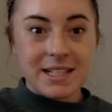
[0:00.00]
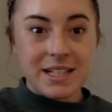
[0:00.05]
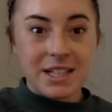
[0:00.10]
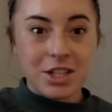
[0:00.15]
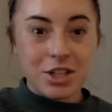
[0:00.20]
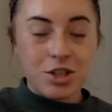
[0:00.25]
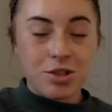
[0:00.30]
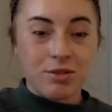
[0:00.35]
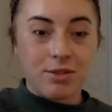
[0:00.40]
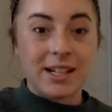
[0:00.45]
the
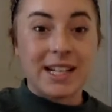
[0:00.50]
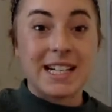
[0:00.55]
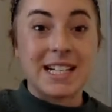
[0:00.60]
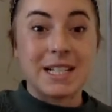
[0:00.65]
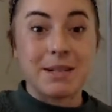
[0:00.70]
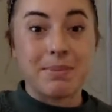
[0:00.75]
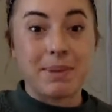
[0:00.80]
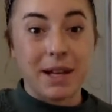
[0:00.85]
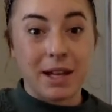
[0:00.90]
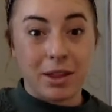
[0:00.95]
tree to
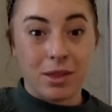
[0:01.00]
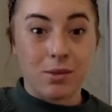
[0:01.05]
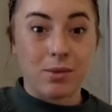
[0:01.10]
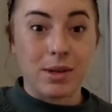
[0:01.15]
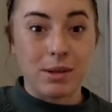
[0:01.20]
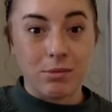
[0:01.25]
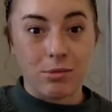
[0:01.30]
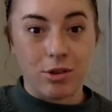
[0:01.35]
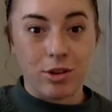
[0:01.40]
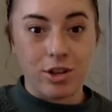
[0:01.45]
pick 3
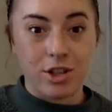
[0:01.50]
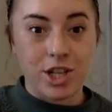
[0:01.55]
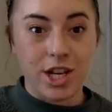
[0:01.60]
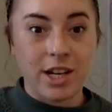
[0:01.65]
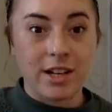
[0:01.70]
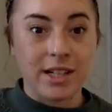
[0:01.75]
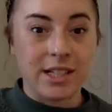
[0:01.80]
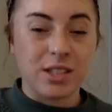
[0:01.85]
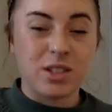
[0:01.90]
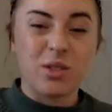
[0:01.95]
more
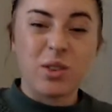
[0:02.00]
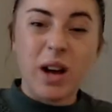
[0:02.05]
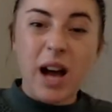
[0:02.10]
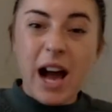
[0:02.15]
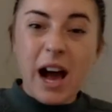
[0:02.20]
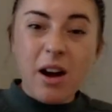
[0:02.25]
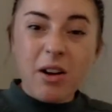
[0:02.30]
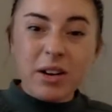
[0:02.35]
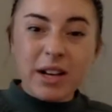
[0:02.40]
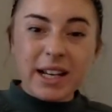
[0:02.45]
cherries. So
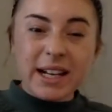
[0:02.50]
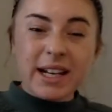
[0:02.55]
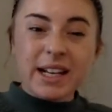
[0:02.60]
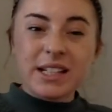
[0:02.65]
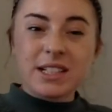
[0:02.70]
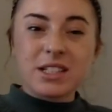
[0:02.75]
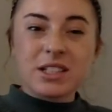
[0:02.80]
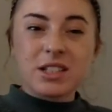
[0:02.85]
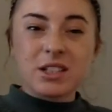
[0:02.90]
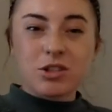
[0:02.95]

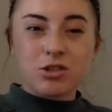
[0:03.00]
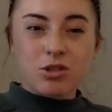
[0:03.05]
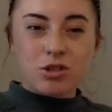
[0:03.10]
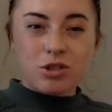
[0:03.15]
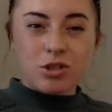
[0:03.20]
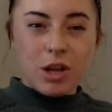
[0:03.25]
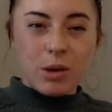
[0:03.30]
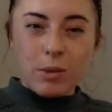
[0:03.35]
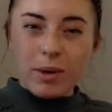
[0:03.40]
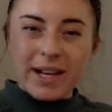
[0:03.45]

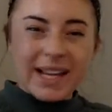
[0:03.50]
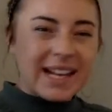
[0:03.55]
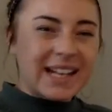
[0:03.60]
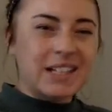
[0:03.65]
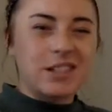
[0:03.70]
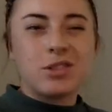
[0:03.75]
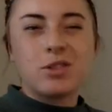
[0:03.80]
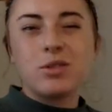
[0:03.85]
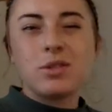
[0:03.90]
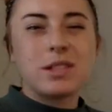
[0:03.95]
what can I
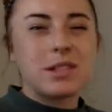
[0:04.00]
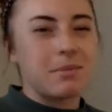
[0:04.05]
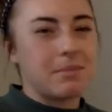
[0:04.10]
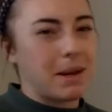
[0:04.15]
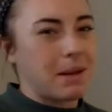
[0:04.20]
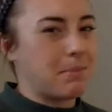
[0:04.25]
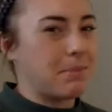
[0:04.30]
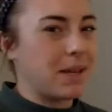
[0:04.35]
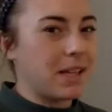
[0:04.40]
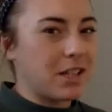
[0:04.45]
do to my
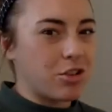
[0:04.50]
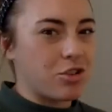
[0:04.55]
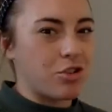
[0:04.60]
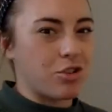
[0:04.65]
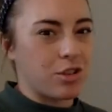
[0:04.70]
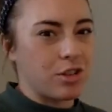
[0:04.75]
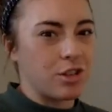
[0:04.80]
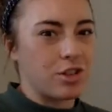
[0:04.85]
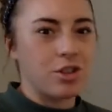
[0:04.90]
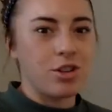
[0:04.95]
picture
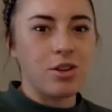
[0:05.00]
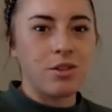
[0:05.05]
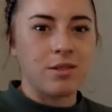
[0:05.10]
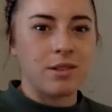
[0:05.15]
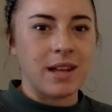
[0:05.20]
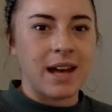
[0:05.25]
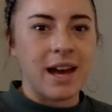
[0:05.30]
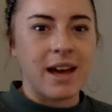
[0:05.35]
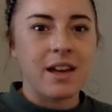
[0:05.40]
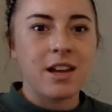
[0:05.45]
to show
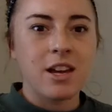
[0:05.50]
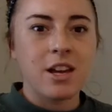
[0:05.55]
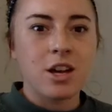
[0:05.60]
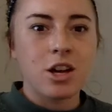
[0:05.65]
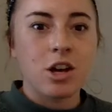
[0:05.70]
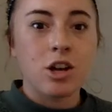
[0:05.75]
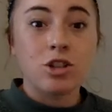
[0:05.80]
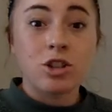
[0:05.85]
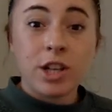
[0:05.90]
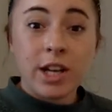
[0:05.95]
that?
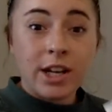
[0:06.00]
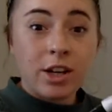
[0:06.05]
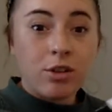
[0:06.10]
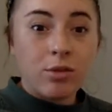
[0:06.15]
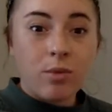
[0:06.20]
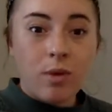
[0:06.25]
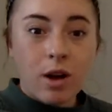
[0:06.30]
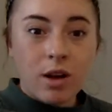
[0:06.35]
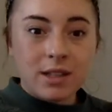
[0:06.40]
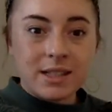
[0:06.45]
Should I
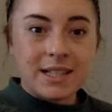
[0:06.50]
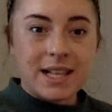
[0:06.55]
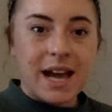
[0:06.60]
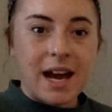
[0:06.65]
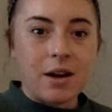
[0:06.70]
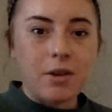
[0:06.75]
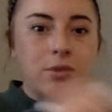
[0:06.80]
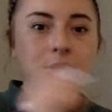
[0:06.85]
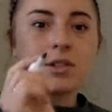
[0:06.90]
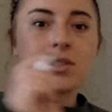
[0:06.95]
cross
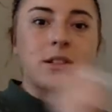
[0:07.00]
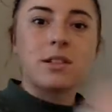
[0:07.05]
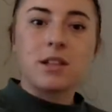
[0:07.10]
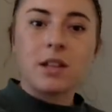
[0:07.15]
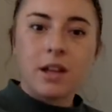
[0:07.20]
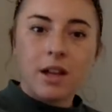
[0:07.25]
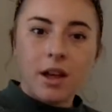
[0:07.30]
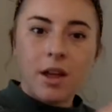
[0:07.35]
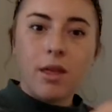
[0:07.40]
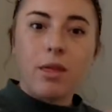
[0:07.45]
out
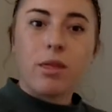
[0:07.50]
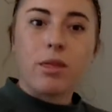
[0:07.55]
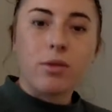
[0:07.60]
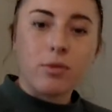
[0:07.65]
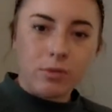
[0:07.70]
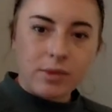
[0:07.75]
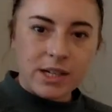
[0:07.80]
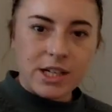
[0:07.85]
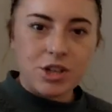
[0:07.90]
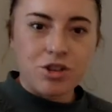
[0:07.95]

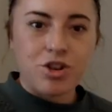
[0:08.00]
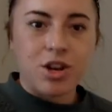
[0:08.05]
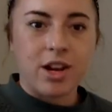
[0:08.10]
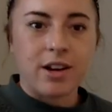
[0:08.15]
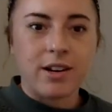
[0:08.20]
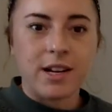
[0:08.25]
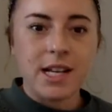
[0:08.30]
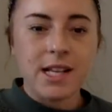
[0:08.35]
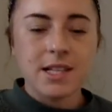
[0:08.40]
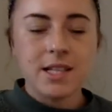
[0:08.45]
3
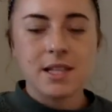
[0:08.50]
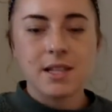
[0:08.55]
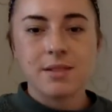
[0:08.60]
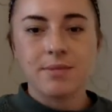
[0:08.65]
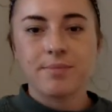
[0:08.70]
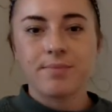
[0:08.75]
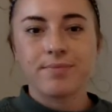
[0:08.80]
cherries?